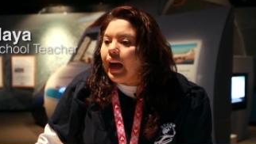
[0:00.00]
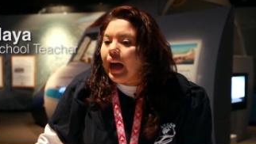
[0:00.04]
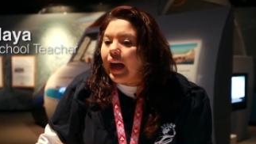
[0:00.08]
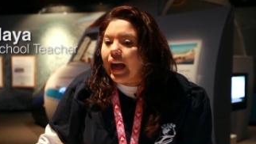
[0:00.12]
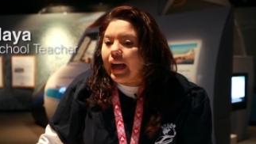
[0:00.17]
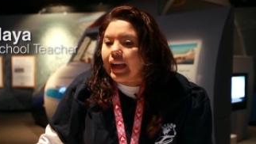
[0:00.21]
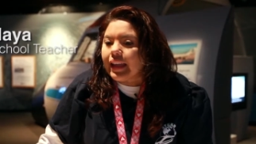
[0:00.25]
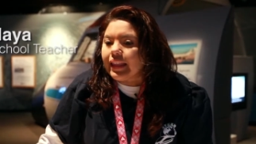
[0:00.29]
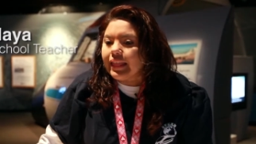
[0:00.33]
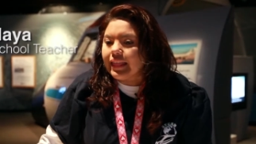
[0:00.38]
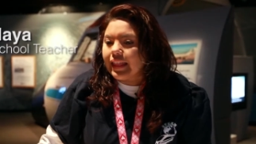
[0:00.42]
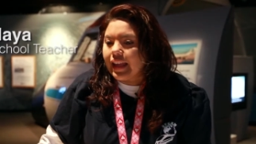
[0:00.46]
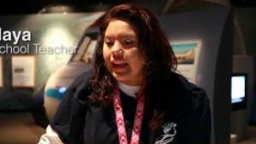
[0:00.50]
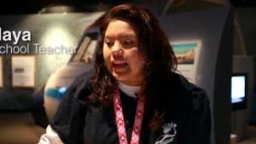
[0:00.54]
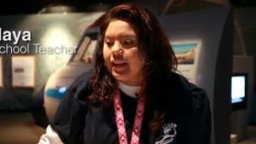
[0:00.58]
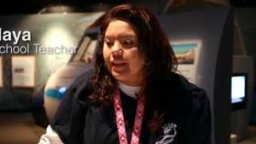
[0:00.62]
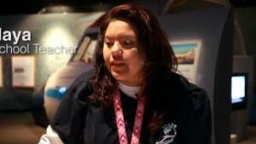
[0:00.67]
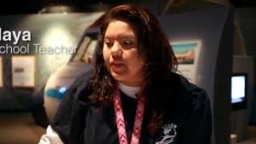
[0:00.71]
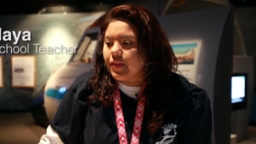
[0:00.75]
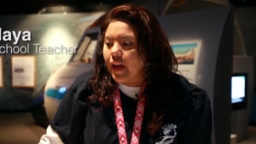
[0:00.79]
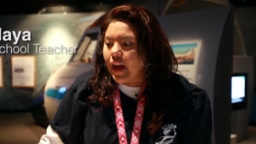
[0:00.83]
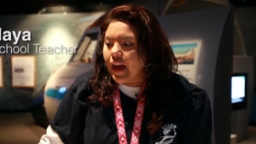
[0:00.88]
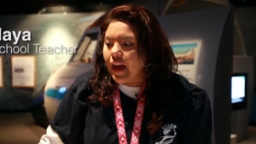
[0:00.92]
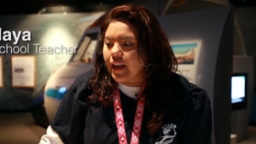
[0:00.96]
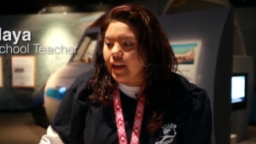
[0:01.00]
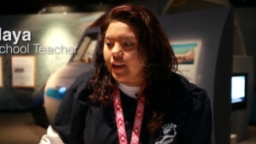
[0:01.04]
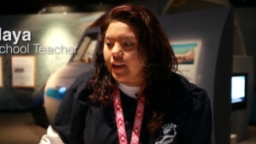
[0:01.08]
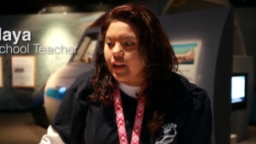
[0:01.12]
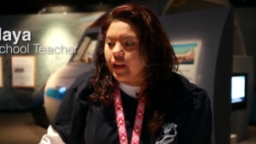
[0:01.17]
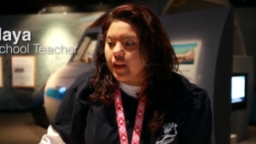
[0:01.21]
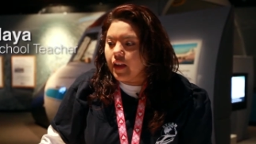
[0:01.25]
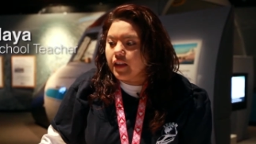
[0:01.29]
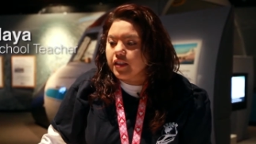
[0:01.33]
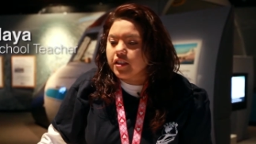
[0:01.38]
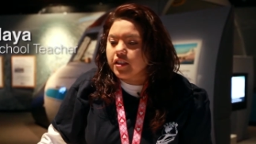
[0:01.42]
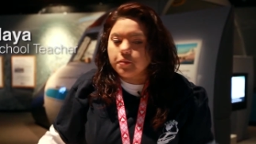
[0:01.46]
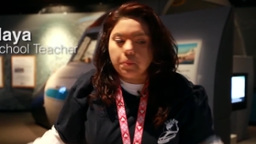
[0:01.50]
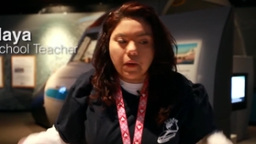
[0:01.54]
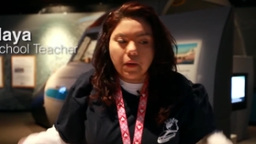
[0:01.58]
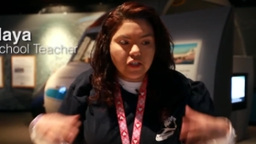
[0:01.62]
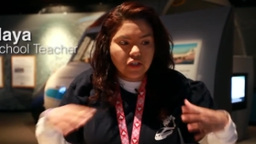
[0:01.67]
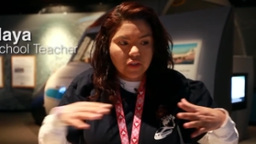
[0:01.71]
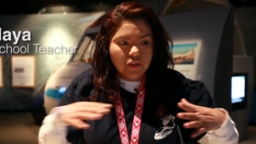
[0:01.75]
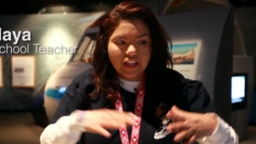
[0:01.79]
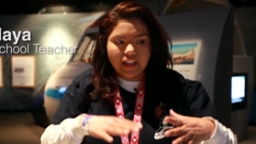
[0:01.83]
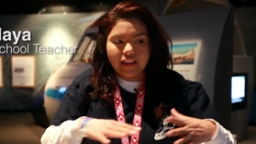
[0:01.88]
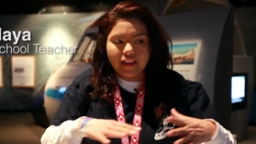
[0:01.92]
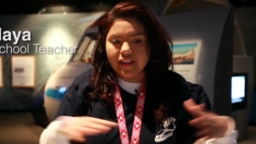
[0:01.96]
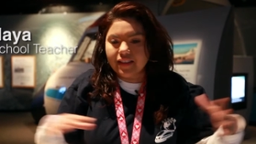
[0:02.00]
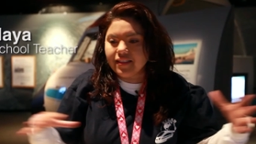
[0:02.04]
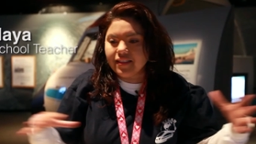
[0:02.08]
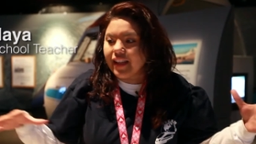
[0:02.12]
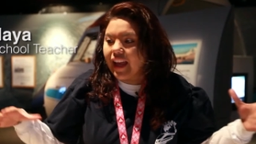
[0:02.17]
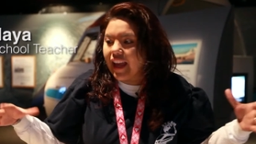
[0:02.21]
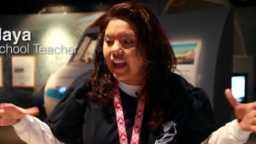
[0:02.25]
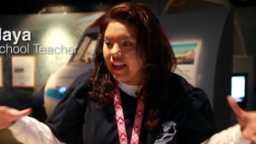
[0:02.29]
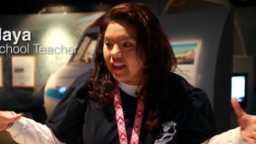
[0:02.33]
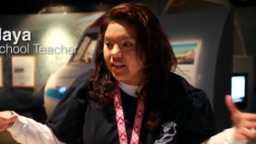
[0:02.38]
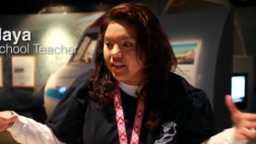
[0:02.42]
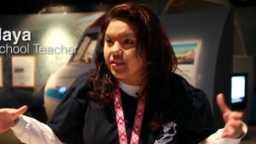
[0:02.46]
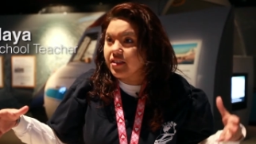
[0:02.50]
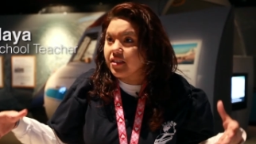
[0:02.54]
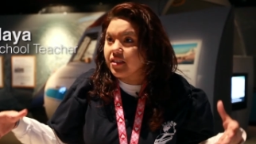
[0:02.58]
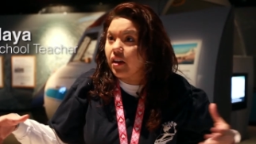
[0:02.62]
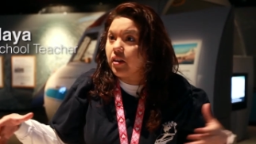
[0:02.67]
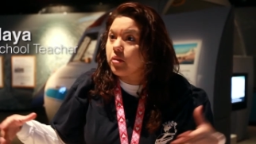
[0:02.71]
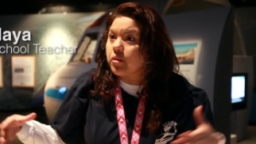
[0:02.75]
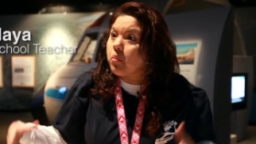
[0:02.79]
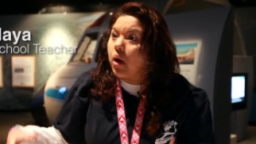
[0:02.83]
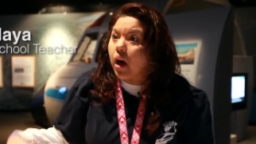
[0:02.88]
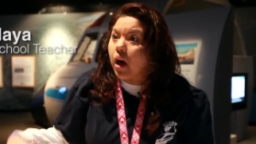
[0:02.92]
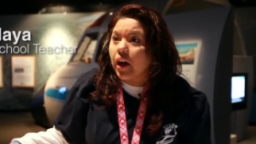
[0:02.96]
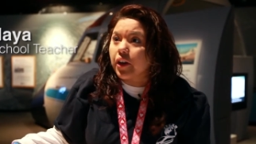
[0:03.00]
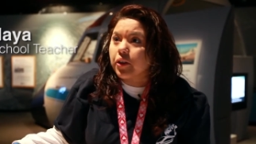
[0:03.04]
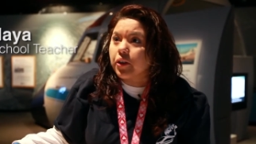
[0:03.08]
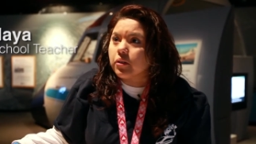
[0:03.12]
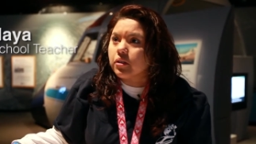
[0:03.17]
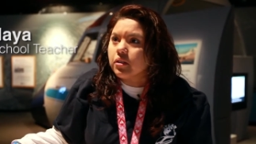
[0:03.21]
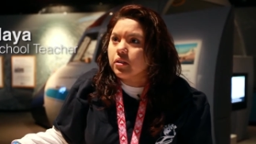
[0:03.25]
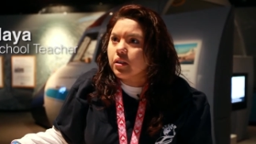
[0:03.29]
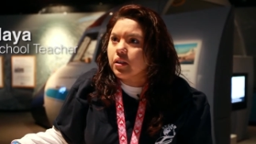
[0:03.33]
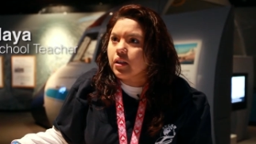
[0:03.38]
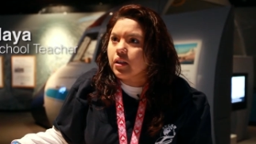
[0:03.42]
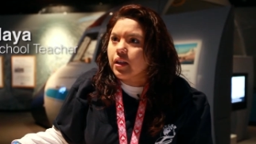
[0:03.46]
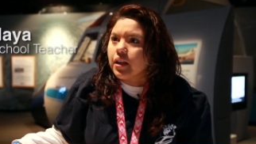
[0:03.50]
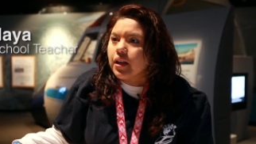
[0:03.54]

I think that especially this hands-on model